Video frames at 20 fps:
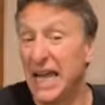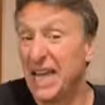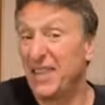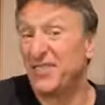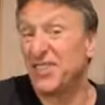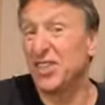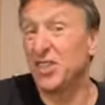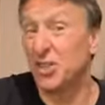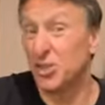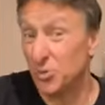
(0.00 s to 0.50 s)

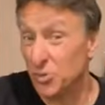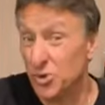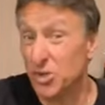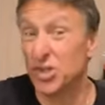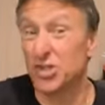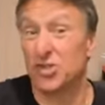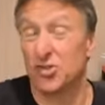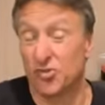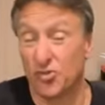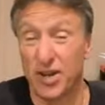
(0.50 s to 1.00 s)
after you
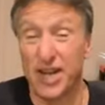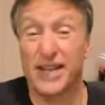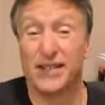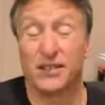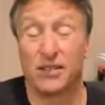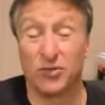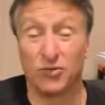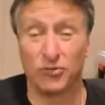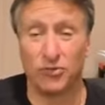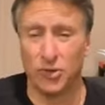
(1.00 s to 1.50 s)
just
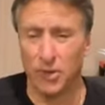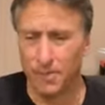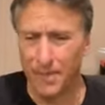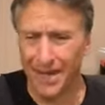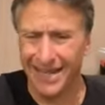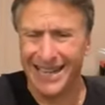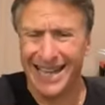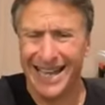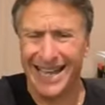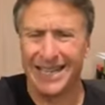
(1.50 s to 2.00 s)
dragged it through the
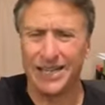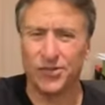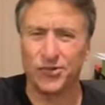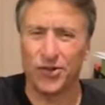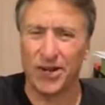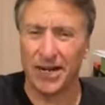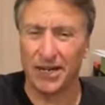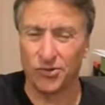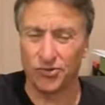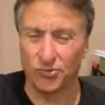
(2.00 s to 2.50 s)
mud? I didn't
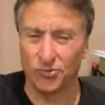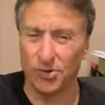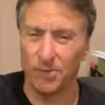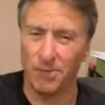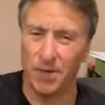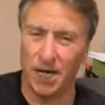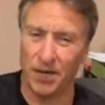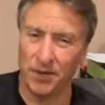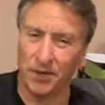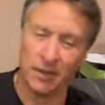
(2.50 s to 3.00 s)
drag it through the
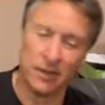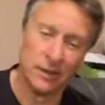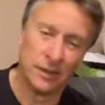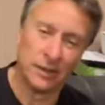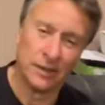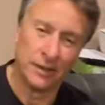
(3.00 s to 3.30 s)
mud.